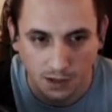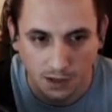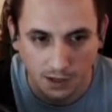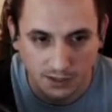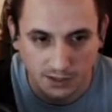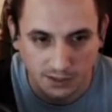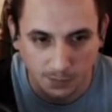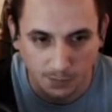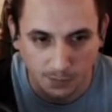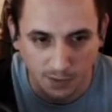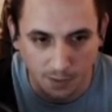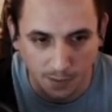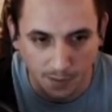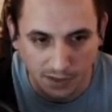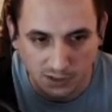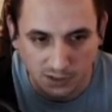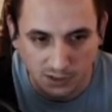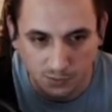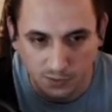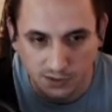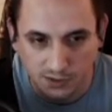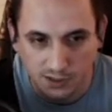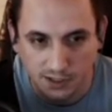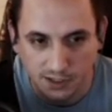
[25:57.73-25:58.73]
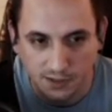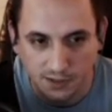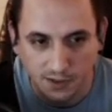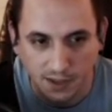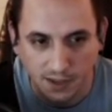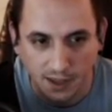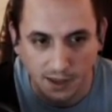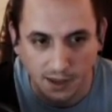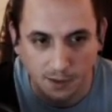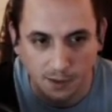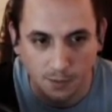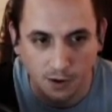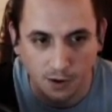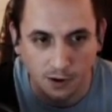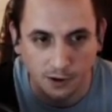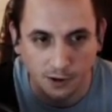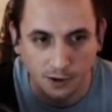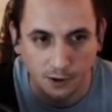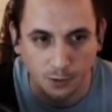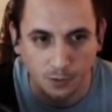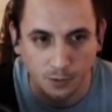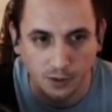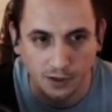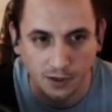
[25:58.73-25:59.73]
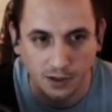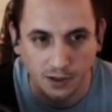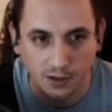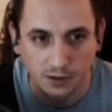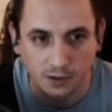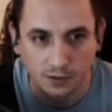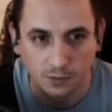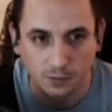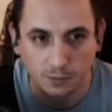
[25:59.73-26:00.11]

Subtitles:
Some of the best music in the game, arguably.